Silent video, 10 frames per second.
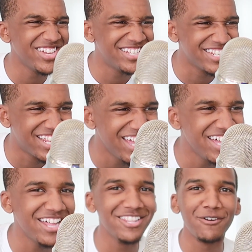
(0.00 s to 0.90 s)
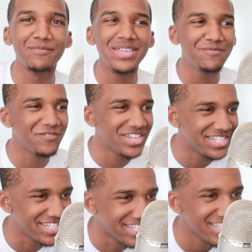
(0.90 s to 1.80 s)
faces. Little meme
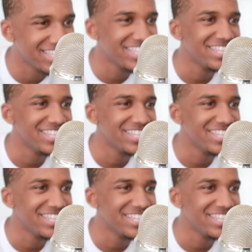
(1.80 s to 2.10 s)
faces.